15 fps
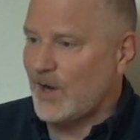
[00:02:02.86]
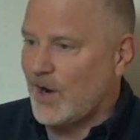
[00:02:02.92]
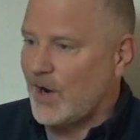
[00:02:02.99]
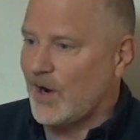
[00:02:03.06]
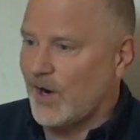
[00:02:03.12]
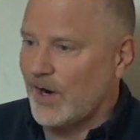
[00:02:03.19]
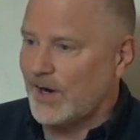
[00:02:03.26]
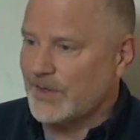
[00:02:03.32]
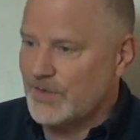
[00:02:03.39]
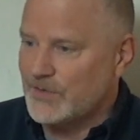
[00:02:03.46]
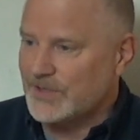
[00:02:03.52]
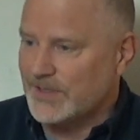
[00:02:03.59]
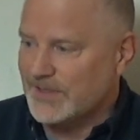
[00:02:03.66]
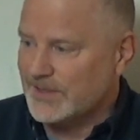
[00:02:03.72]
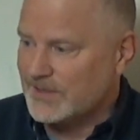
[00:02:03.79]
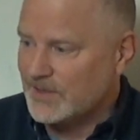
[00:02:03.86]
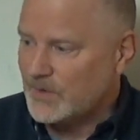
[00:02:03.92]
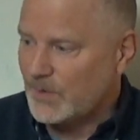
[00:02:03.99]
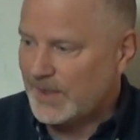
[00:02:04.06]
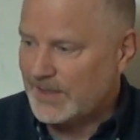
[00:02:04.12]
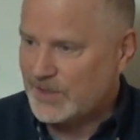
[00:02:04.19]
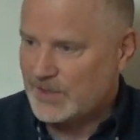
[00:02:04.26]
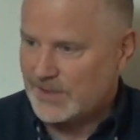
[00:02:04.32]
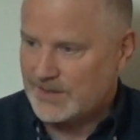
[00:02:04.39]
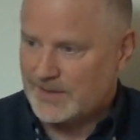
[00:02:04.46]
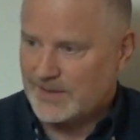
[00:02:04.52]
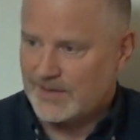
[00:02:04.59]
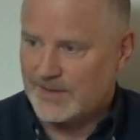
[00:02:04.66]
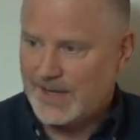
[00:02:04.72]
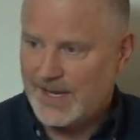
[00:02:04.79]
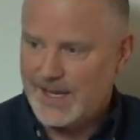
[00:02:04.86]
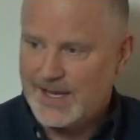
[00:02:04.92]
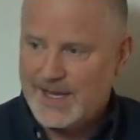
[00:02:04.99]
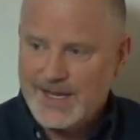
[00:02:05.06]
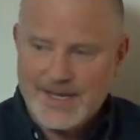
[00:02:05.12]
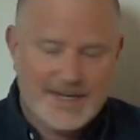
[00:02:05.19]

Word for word: are using this equation, okay?